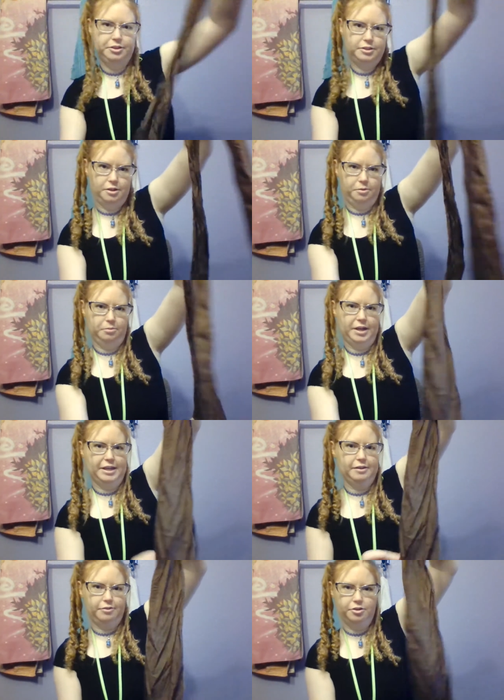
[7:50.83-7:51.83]
So like
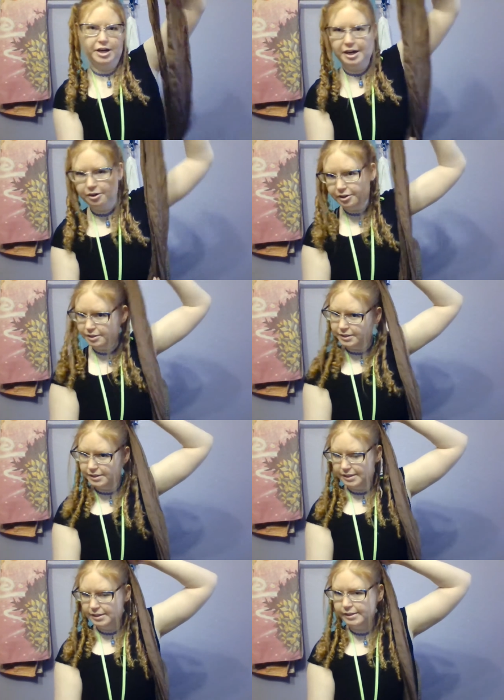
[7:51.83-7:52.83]
if your hair is
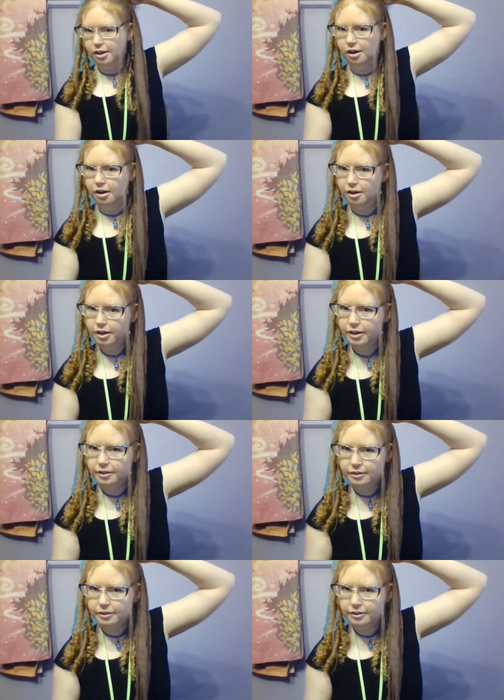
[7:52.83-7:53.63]
this long,